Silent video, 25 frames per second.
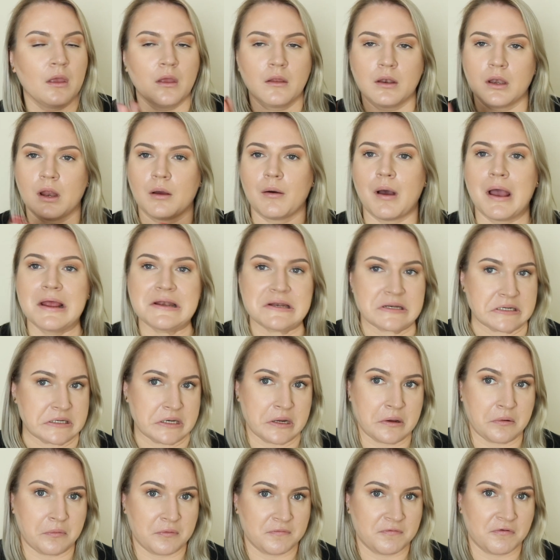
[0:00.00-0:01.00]
Now, I don't
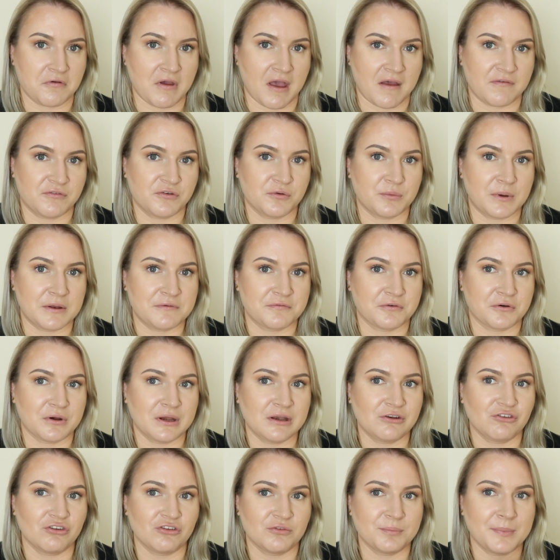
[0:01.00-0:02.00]
know if you have to wait for
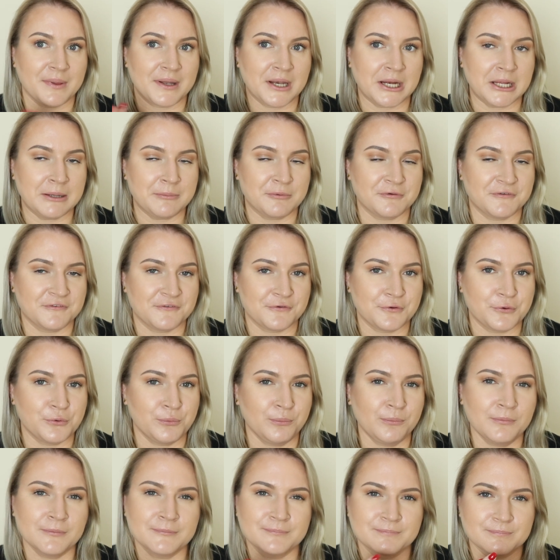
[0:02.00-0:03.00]
ages, but I
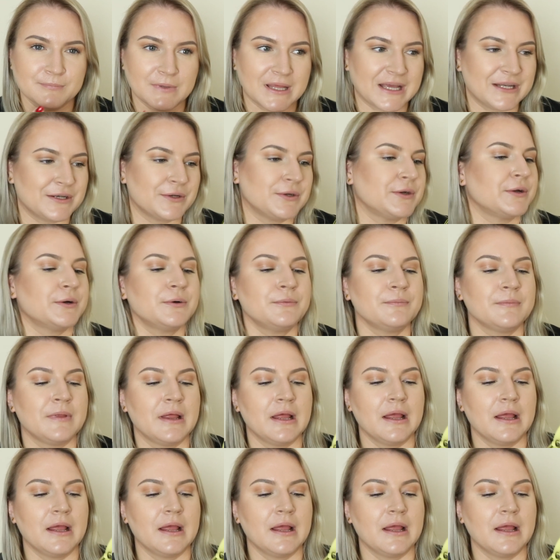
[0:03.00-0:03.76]
presume, I don't know.